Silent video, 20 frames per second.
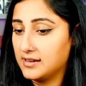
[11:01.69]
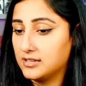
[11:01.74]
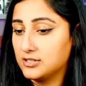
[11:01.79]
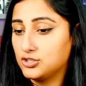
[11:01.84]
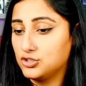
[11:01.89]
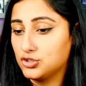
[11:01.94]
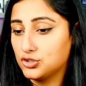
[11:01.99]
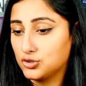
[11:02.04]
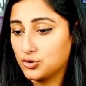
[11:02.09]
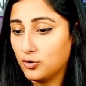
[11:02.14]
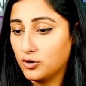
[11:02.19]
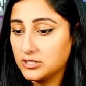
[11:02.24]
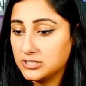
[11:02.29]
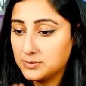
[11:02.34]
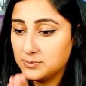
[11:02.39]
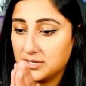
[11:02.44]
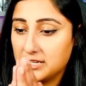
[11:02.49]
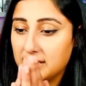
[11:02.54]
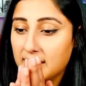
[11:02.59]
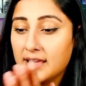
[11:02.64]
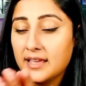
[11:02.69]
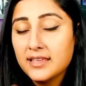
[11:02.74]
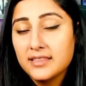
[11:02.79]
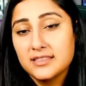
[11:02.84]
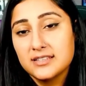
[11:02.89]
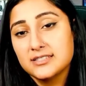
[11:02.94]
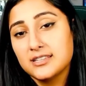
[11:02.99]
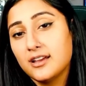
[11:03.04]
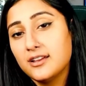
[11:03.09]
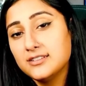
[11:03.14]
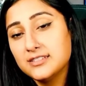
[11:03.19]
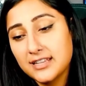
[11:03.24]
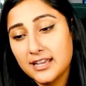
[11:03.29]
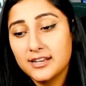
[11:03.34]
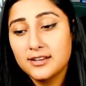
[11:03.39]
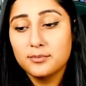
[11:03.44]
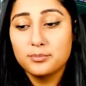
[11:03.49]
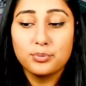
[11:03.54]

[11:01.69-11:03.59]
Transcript: It's just going to be this undead